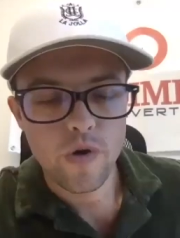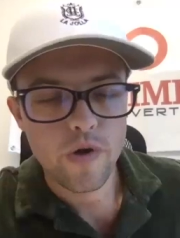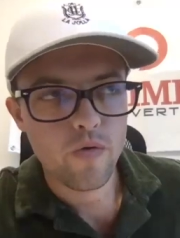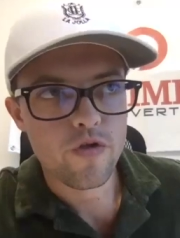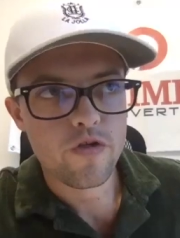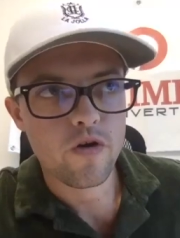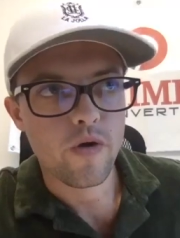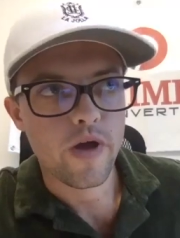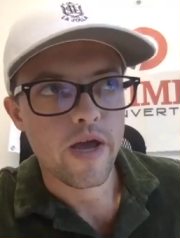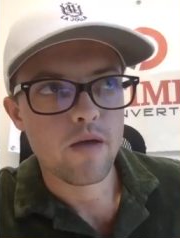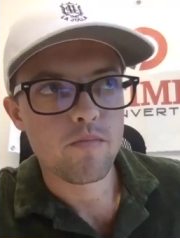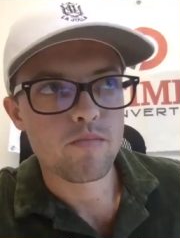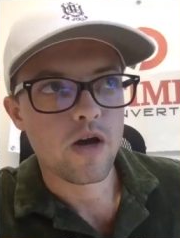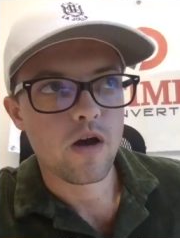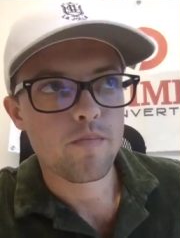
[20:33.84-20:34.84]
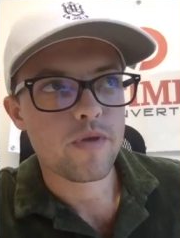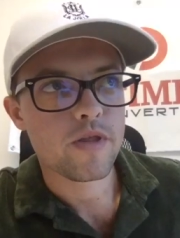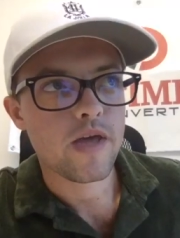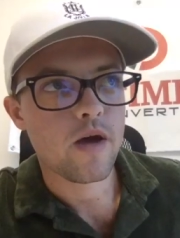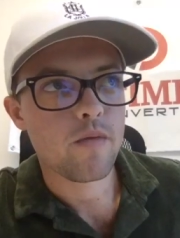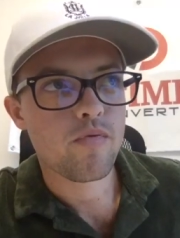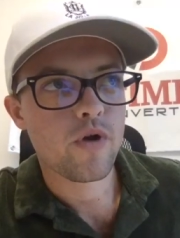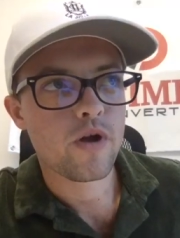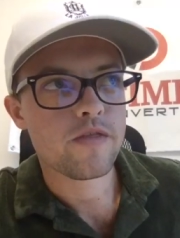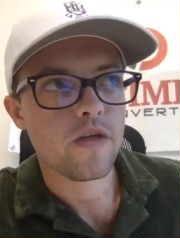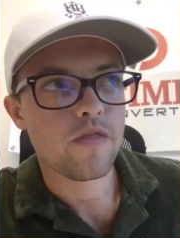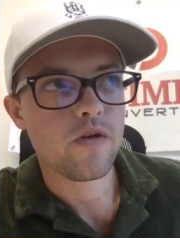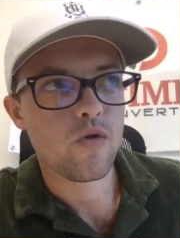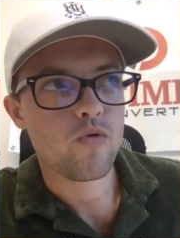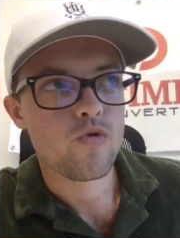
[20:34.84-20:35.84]
were so amped up at that point
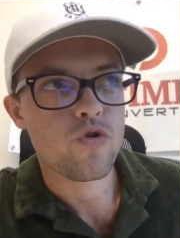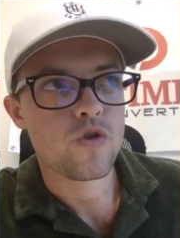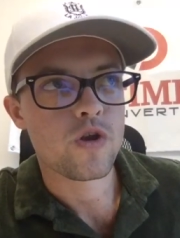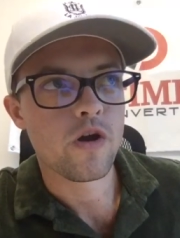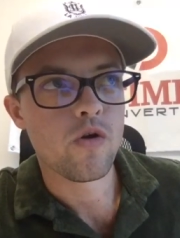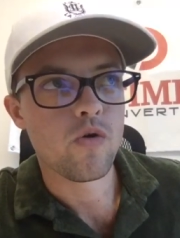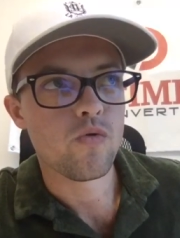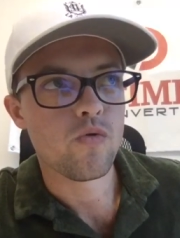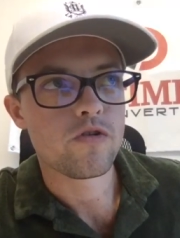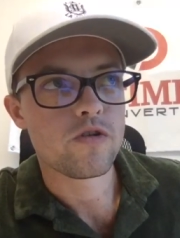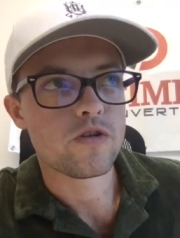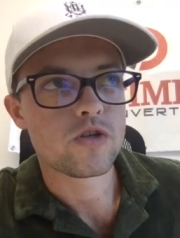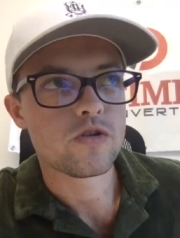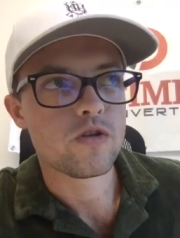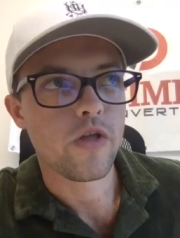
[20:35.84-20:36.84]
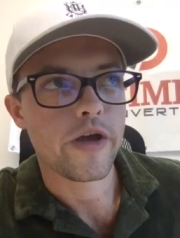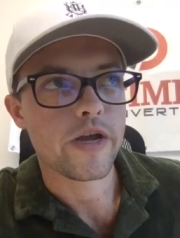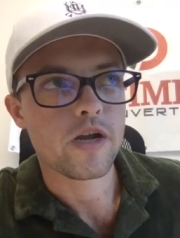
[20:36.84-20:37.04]
that there was just no like